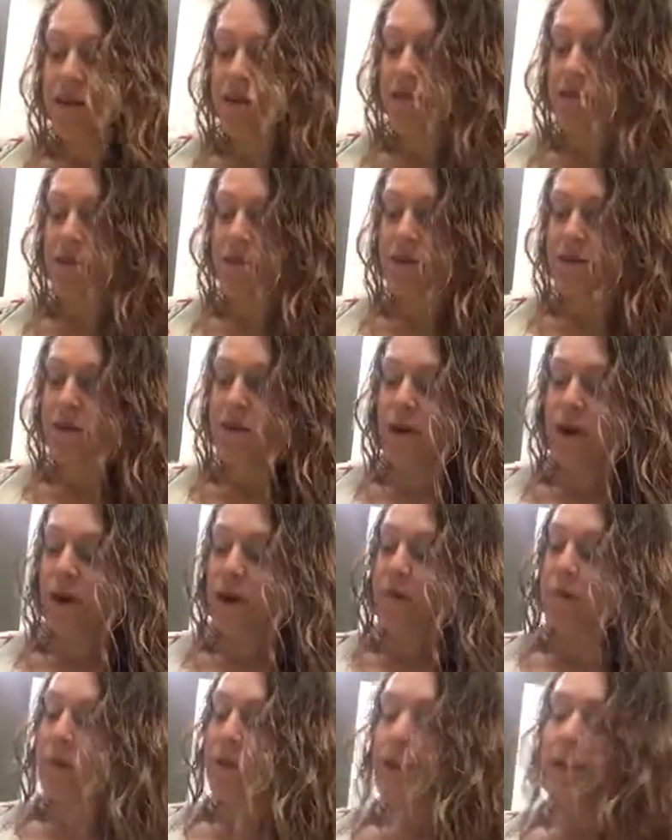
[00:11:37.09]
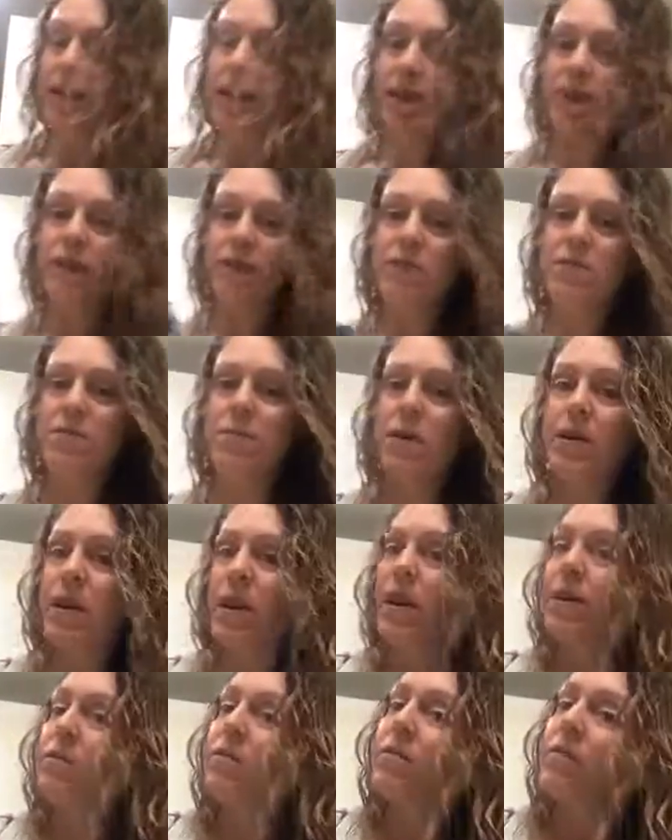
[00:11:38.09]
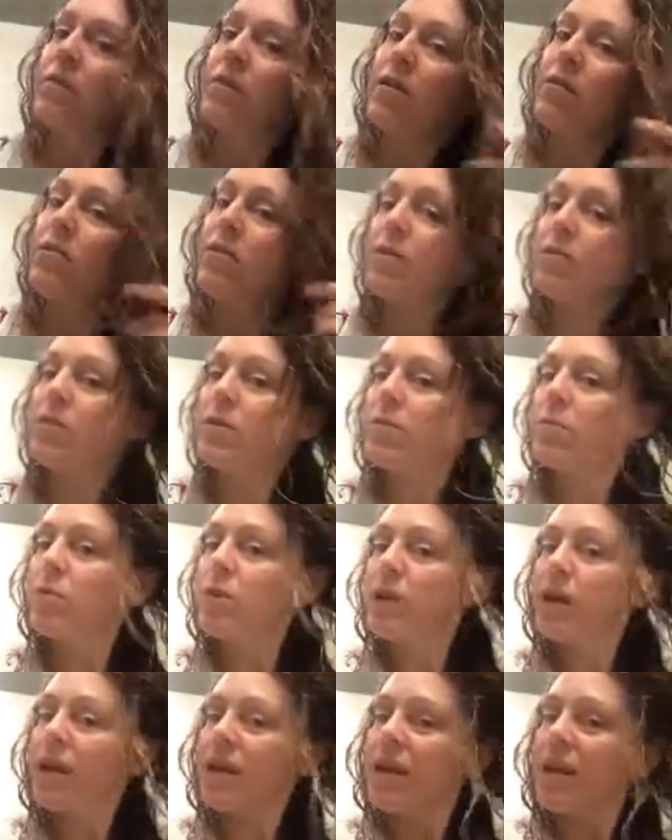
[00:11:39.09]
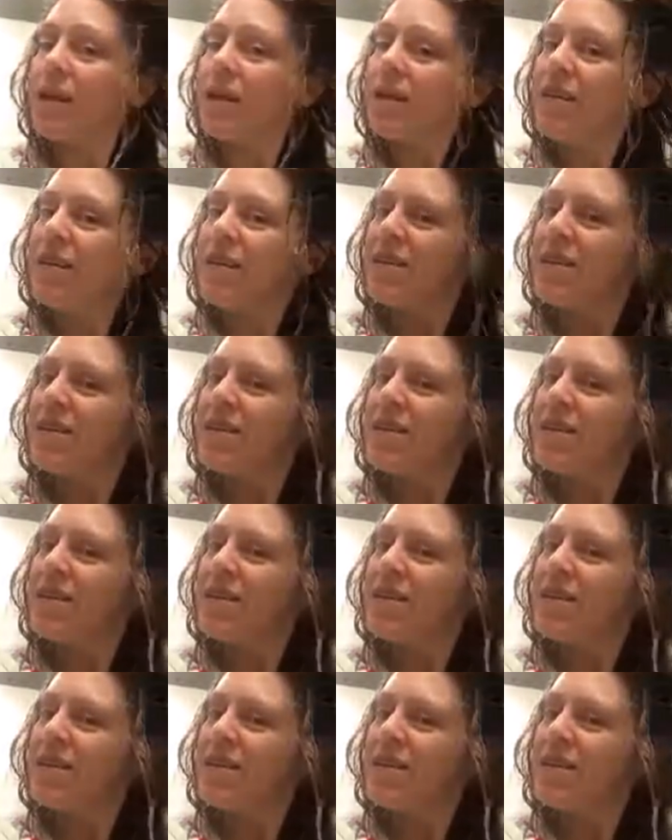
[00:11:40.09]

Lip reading: So I really like this one. And the other thing, when you're putting it in,